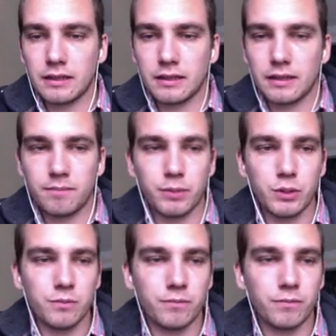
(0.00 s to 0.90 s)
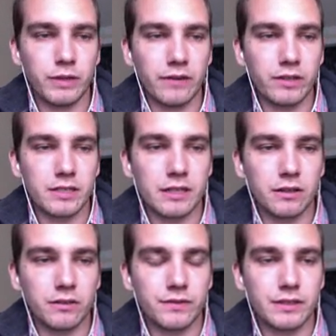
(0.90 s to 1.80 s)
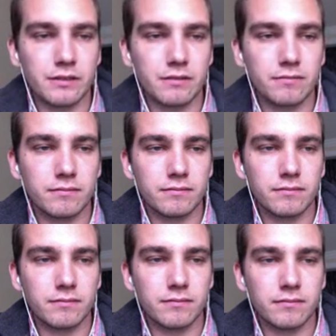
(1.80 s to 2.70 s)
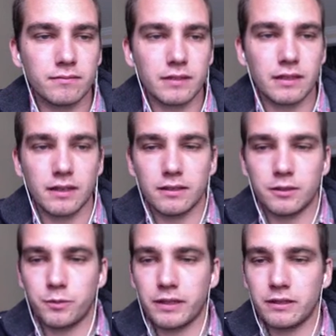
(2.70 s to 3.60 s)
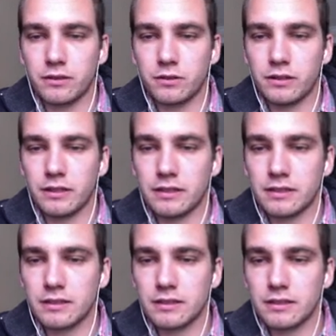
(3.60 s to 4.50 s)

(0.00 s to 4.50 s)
And boom, we have ourselves a little parallel coordinates.